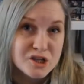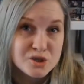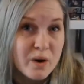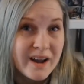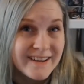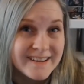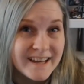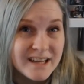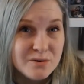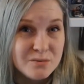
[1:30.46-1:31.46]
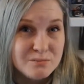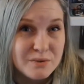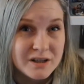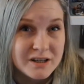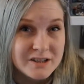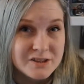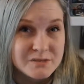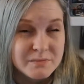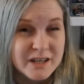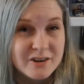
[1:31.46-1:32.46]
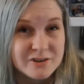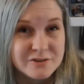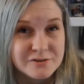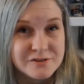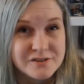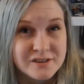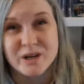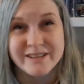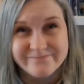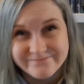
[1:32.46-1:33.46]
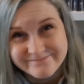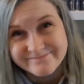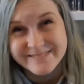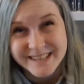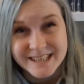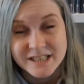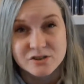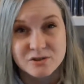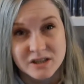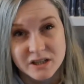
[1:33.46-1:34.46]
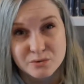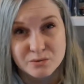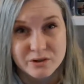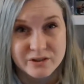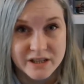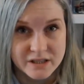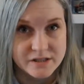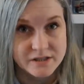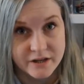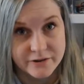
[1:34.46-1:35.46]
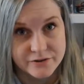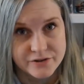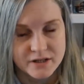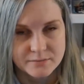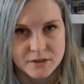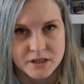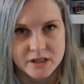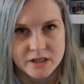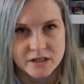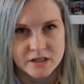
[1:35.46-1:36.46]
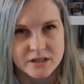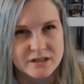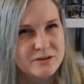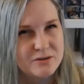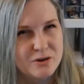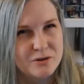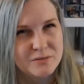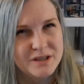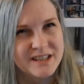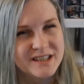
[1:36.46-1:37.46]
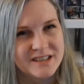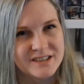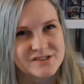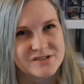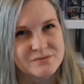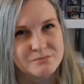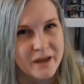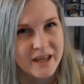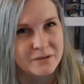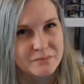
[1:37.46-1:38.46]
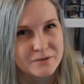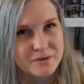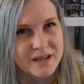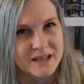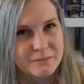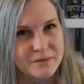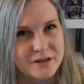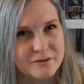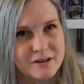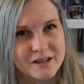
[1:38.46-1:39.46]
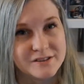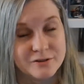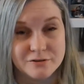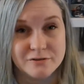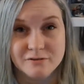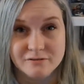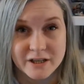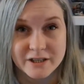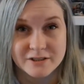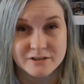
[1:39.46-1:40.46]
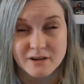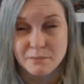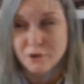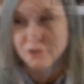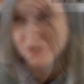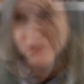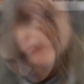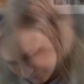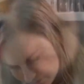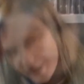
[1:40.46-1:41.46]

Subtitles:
So why can't anybody just be gardeners? Well, it leads to a lot of work and it's tiresome, and normally it doesn't make a book any better unless you're like a progeny.